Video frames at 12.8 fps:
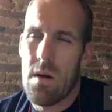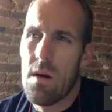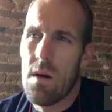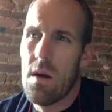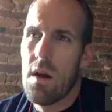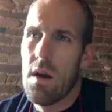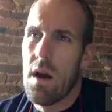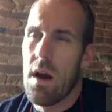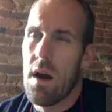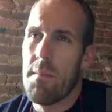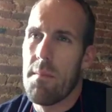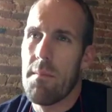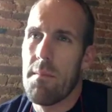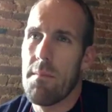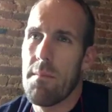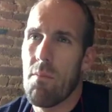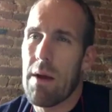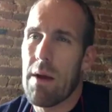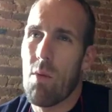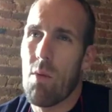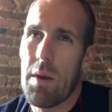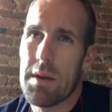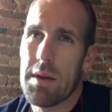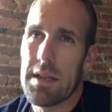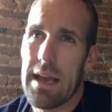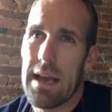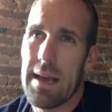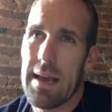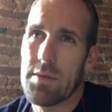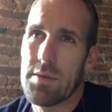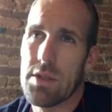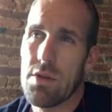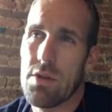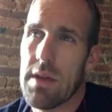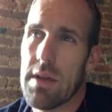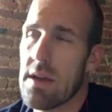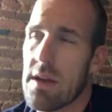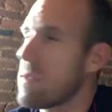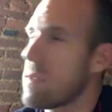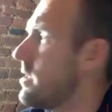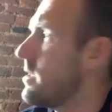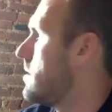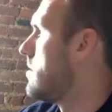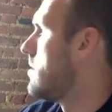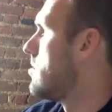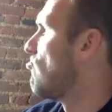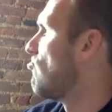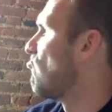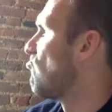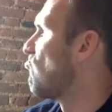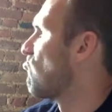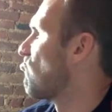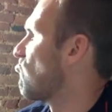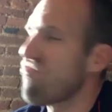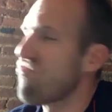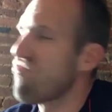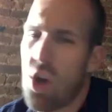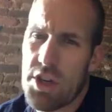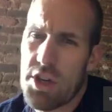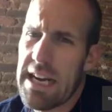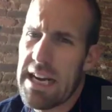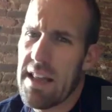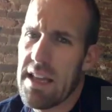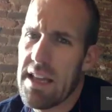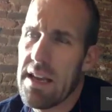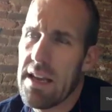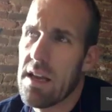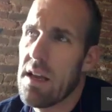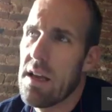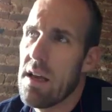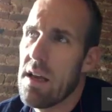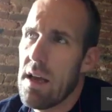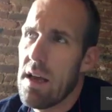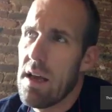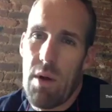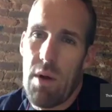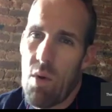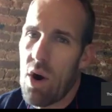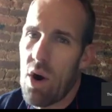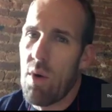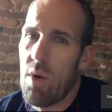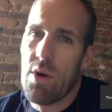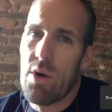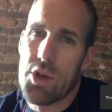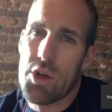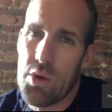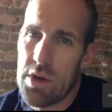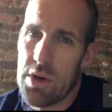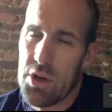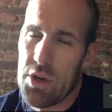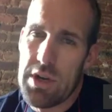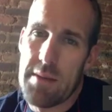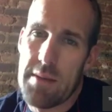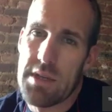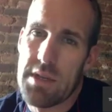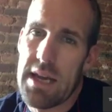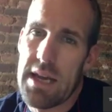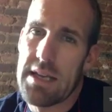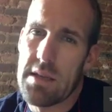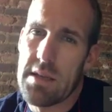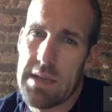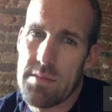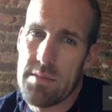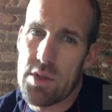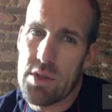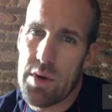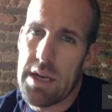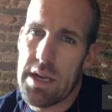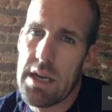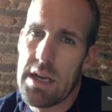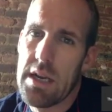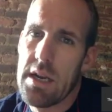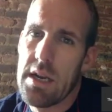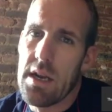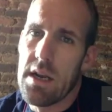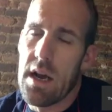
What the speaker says: now. Back when we went to the games in 2013, I think. And we were two times a day, sometimes three.